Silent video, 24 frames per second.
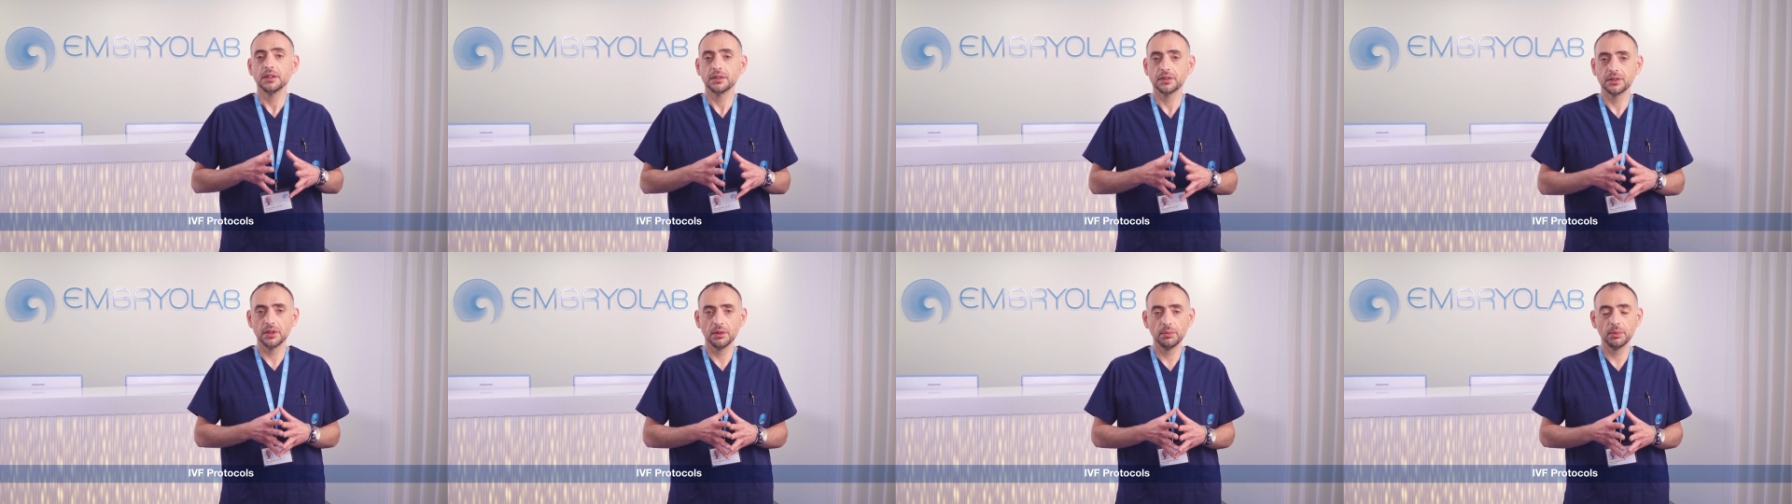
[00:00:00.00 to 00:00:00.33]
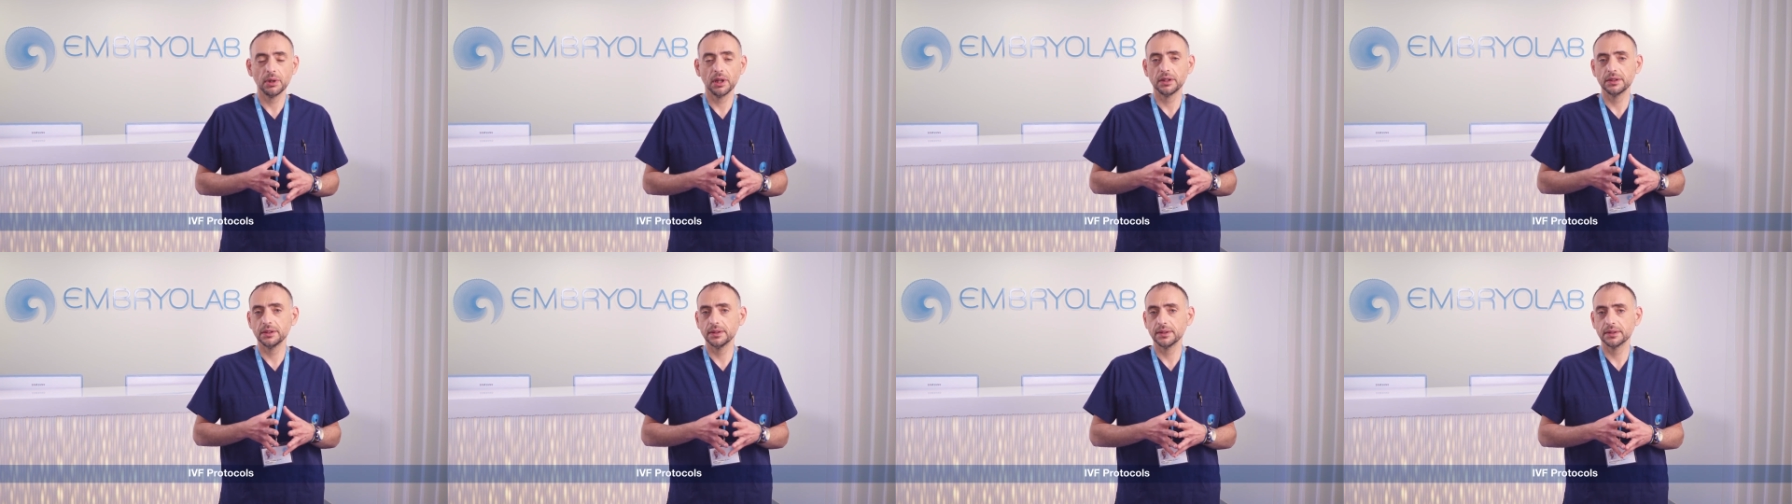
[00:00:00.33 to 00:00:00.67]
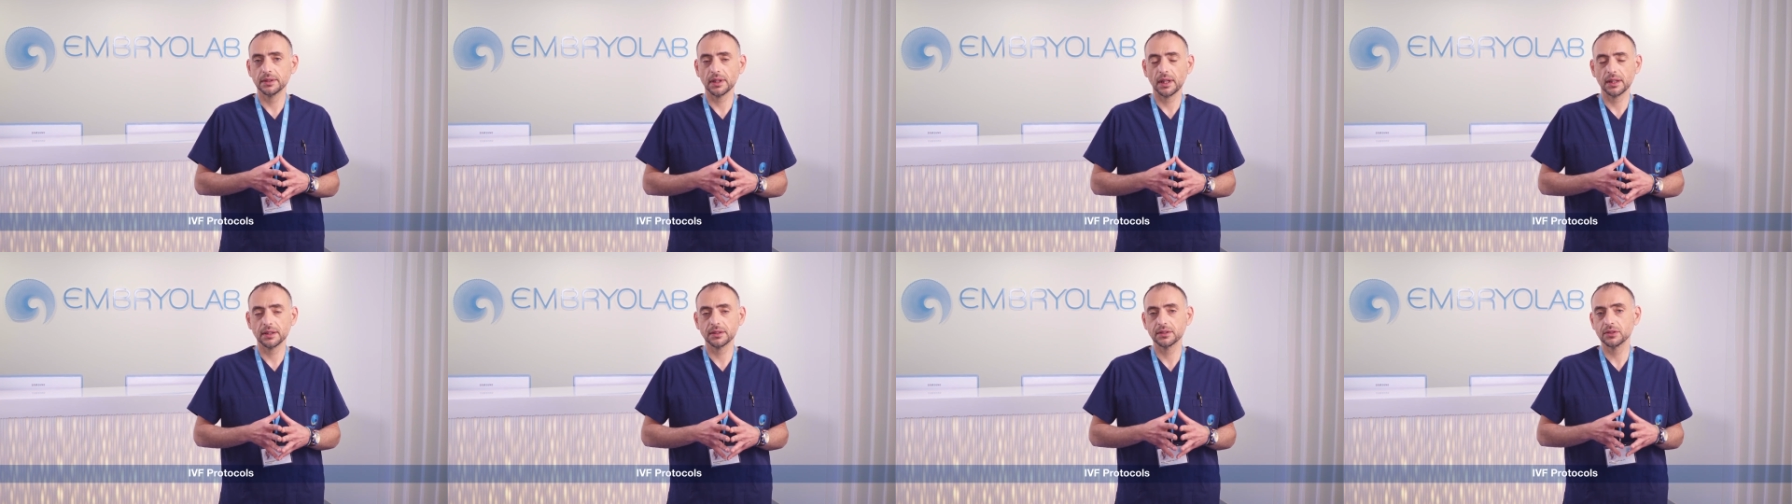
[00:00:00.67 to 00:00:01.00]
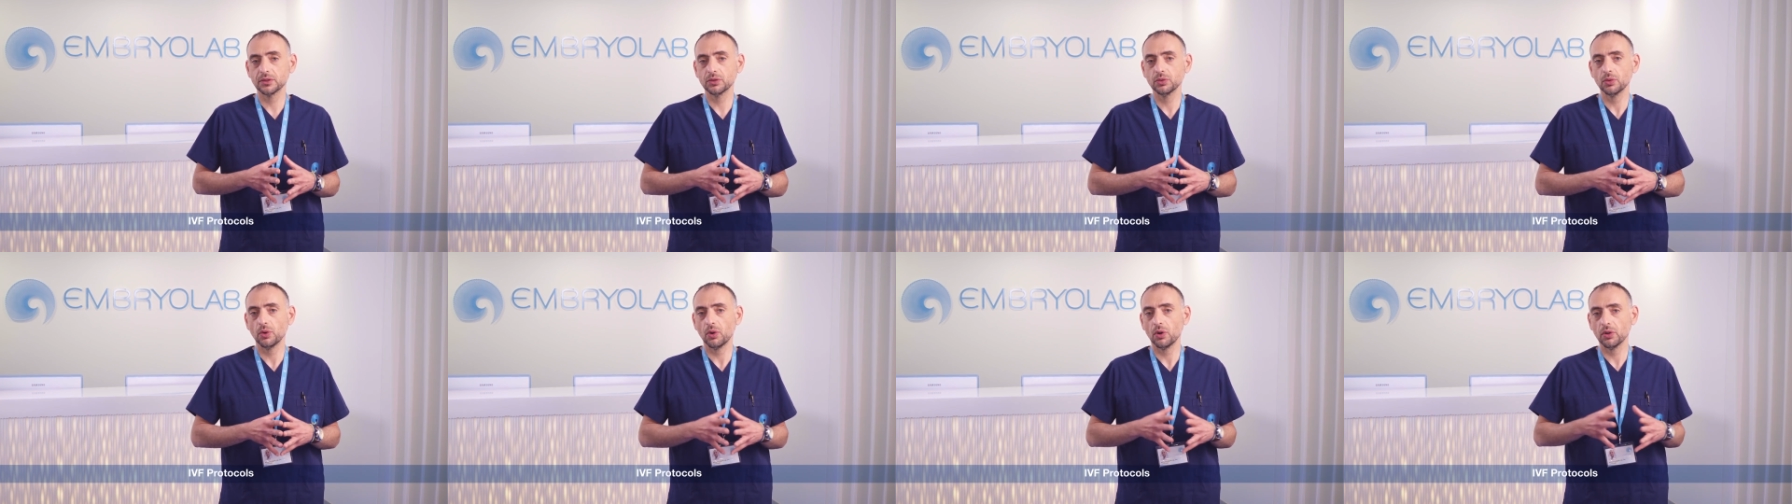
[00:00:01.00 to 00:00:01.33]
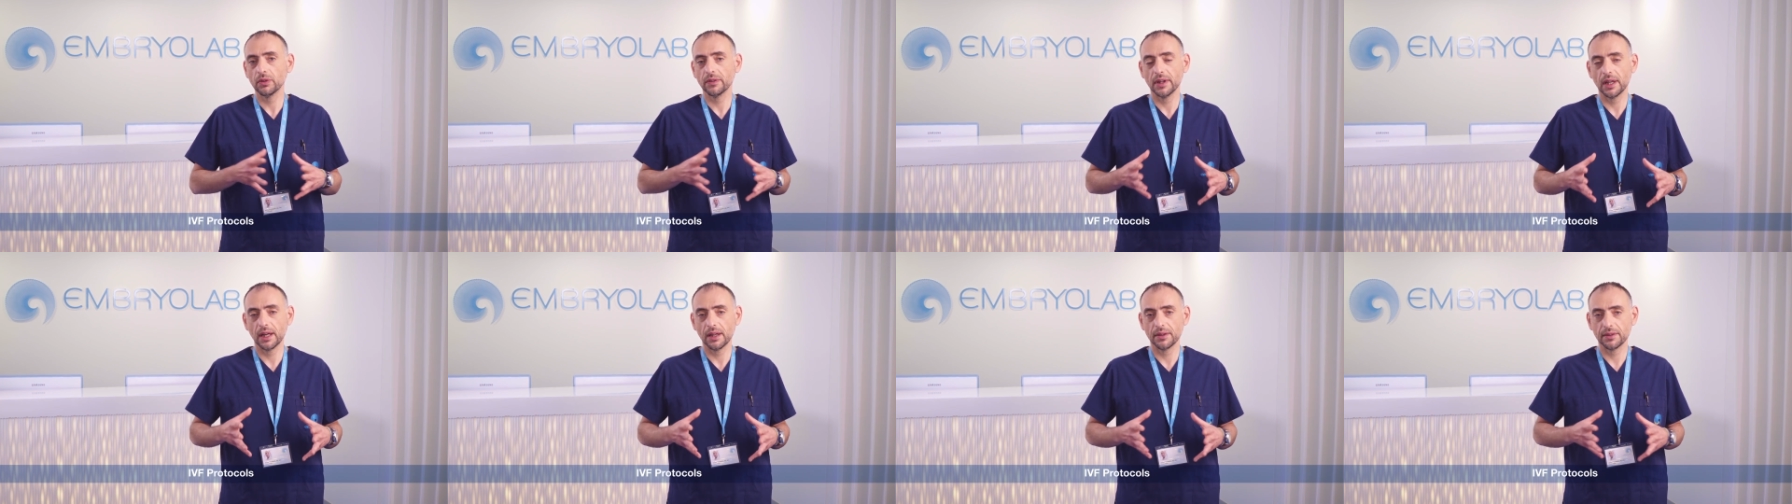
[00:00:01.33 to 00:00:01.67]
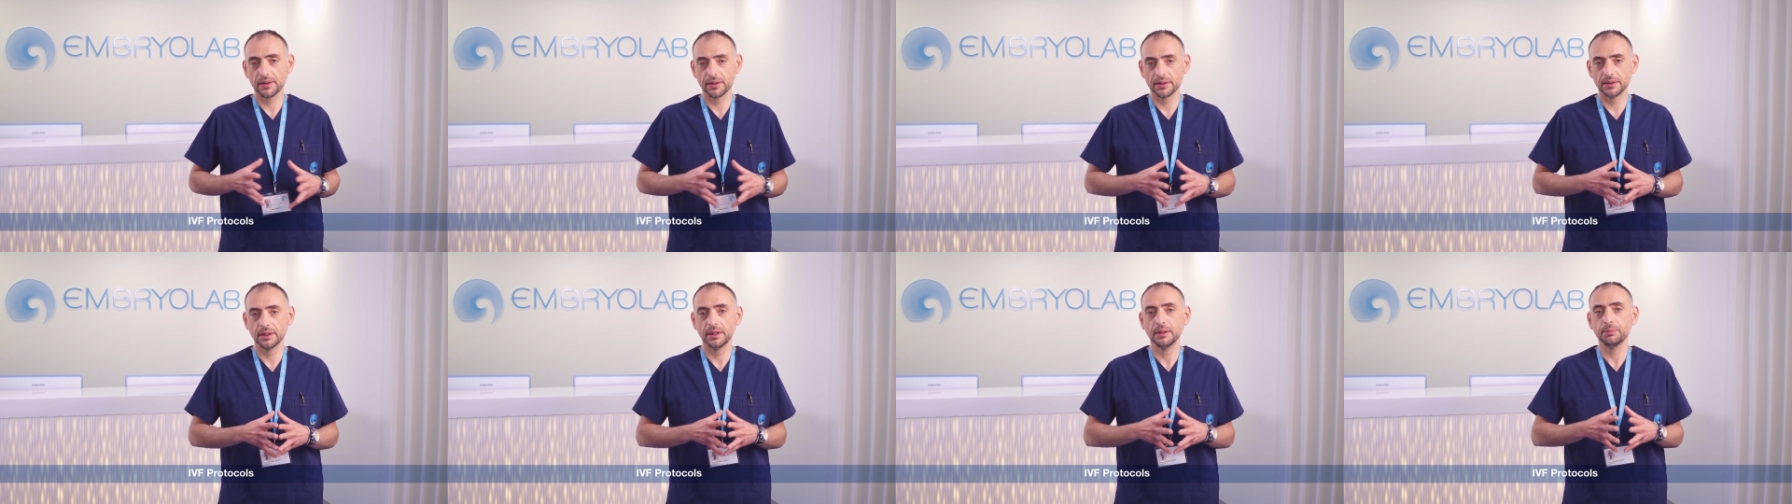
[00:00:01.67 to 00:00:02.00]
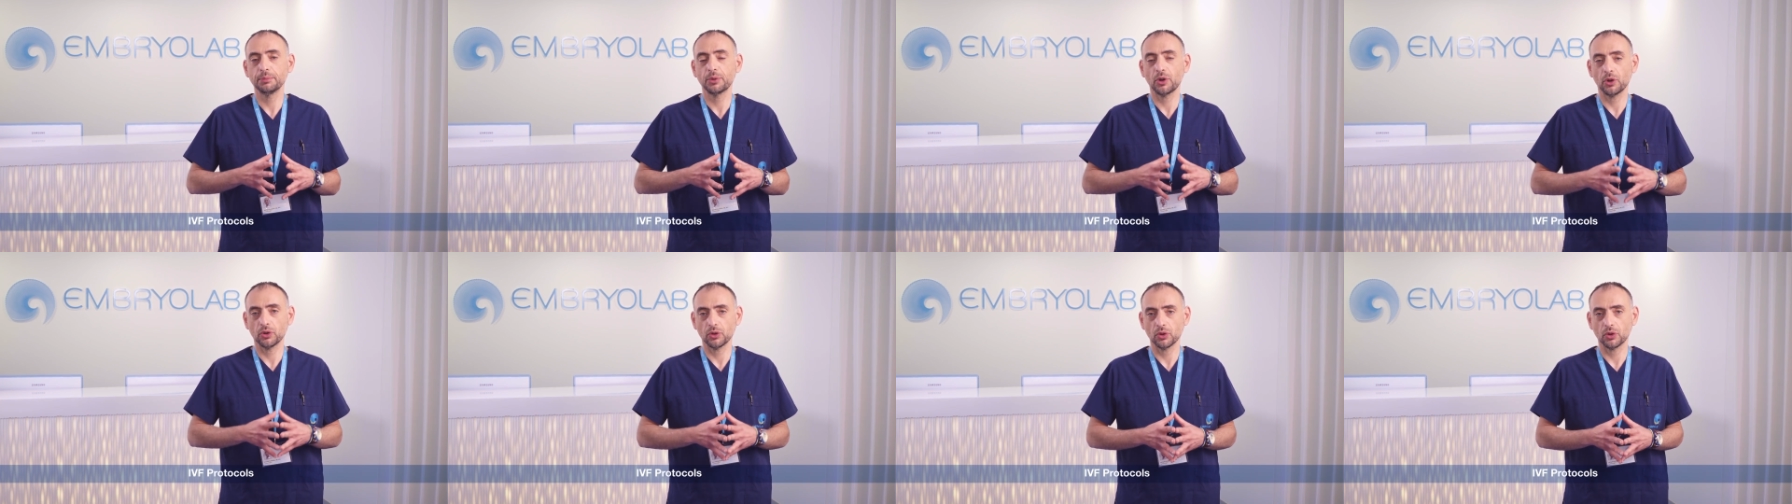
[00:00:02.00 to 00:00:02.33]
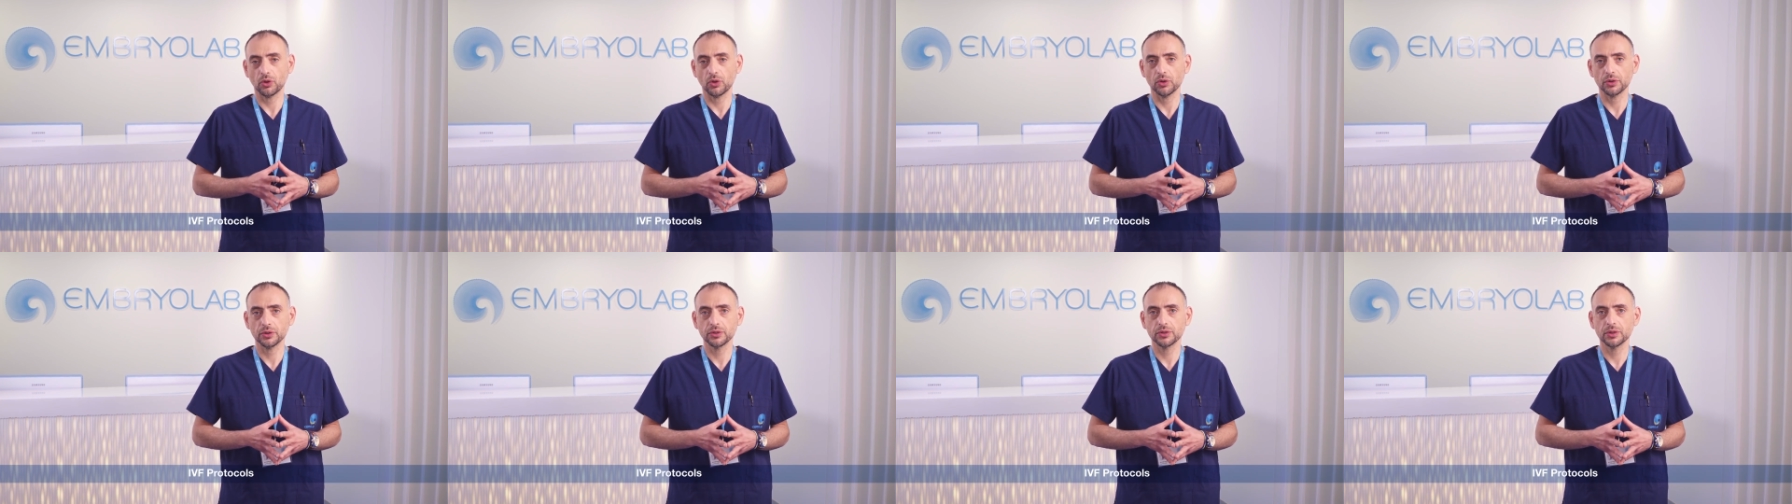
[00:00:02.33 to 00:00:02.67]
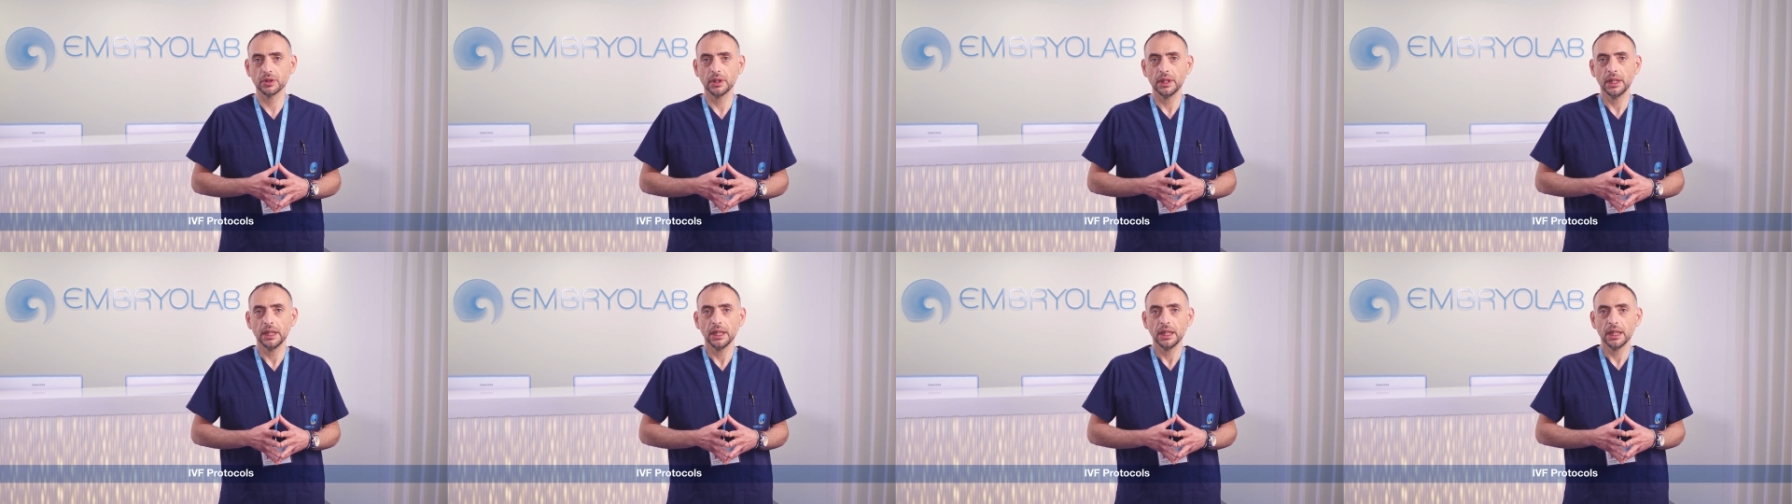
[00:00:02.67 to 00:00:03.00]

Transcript: similar results to all the other protocols.